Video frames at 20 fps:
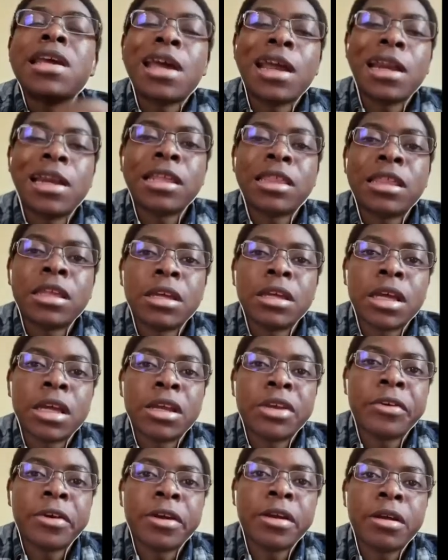really
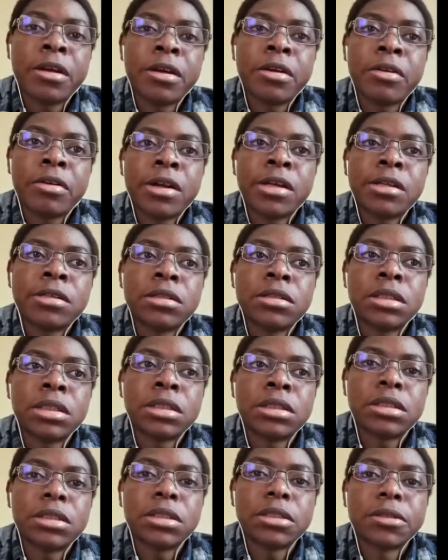anything can trigger a
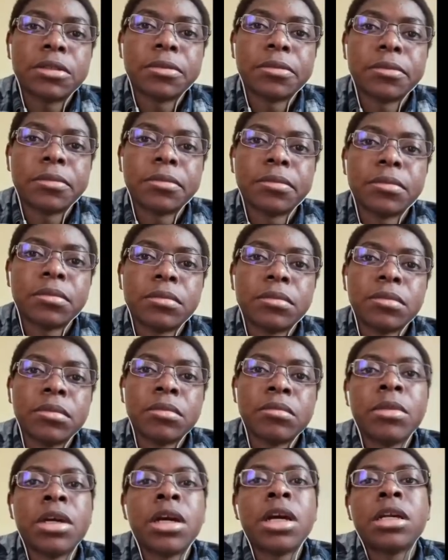crisis
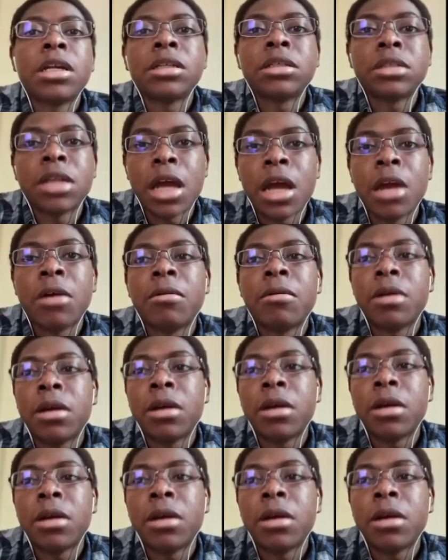because
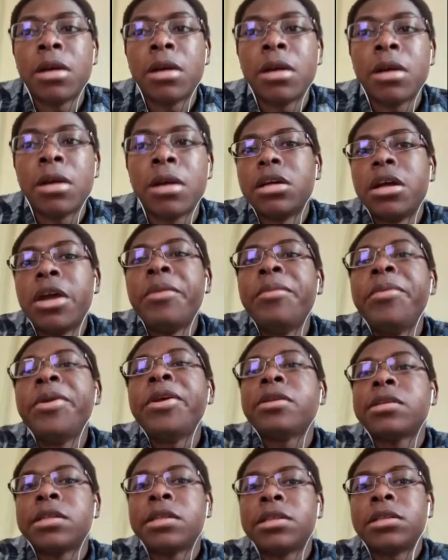our
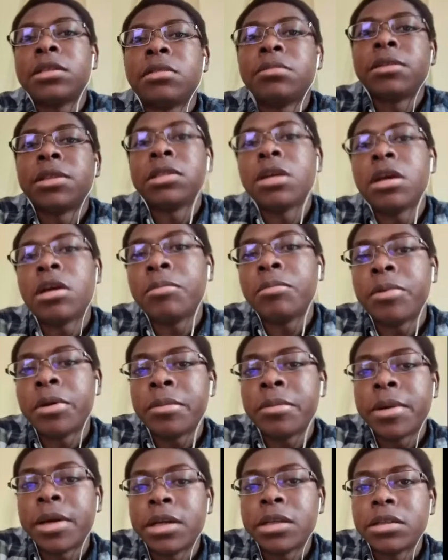immune system is
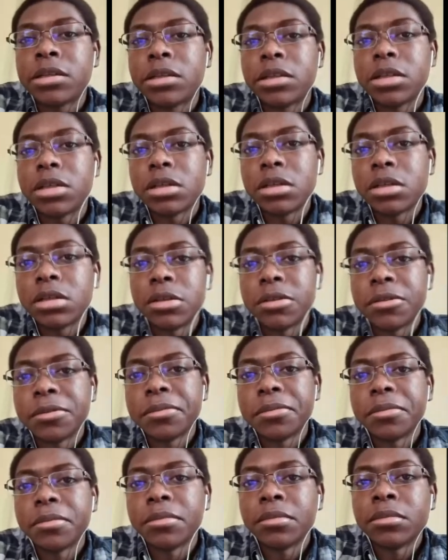compromised.
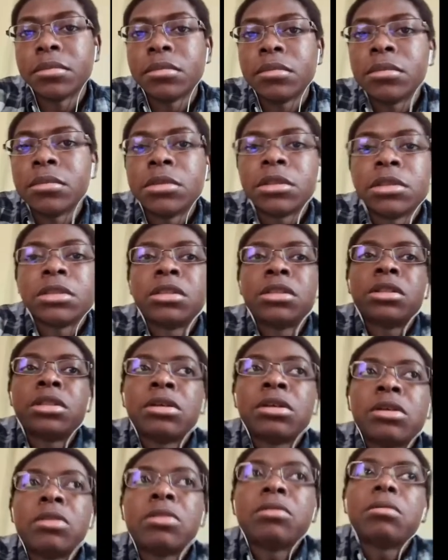
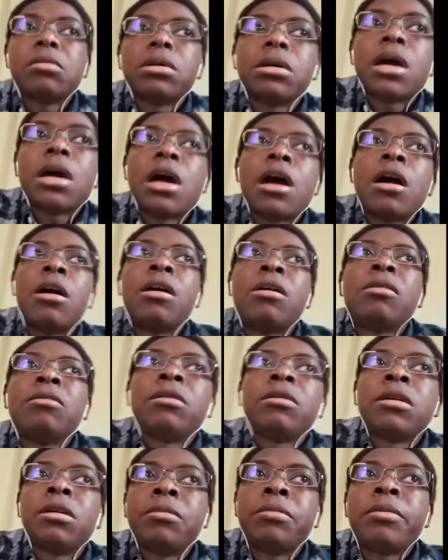So
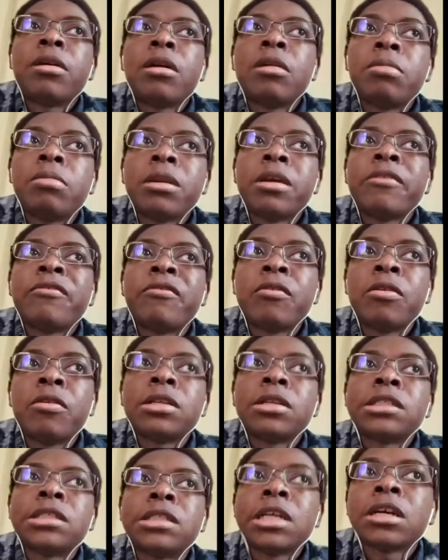I would
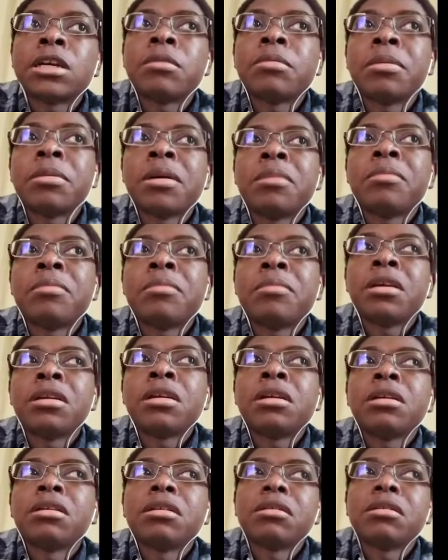probably fall sick
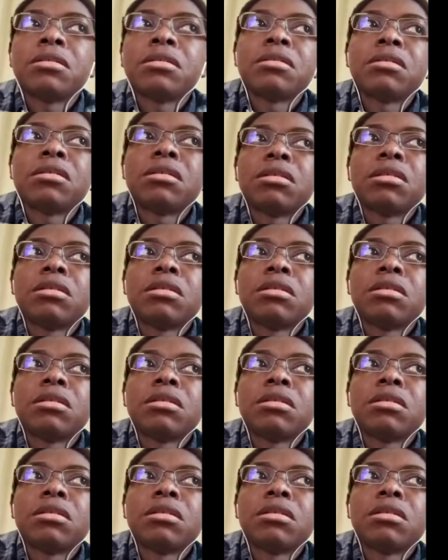maybe